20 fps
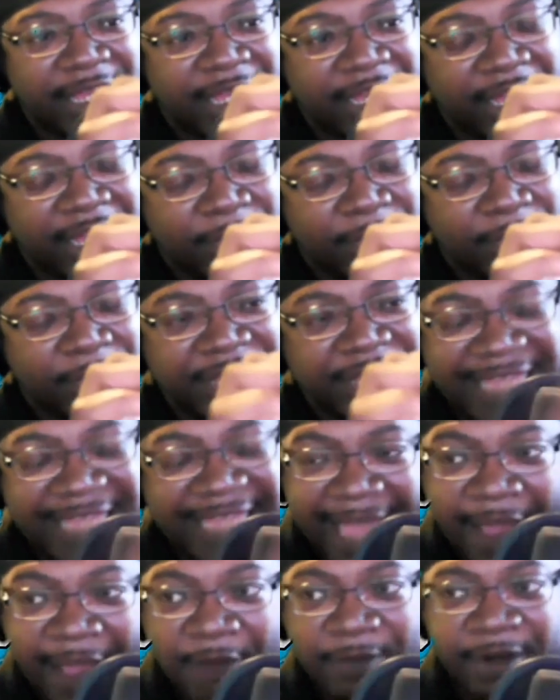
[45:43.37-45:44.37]
Within the
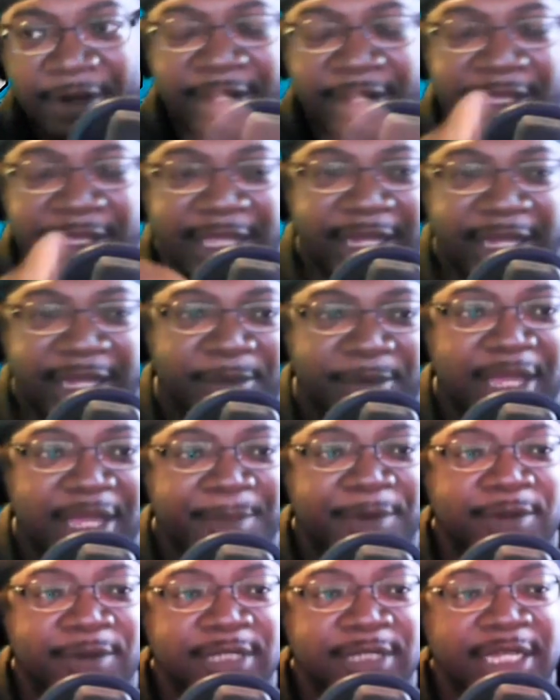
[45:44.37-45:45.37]
hour, it'll be
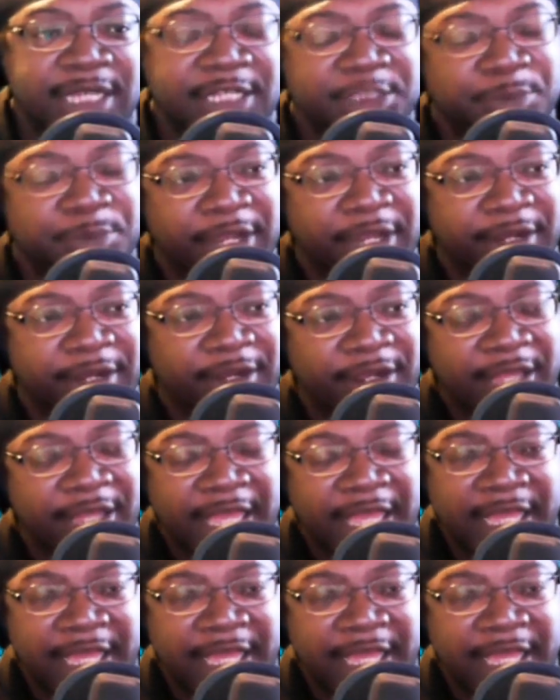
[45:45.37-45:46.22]
up on Spreaker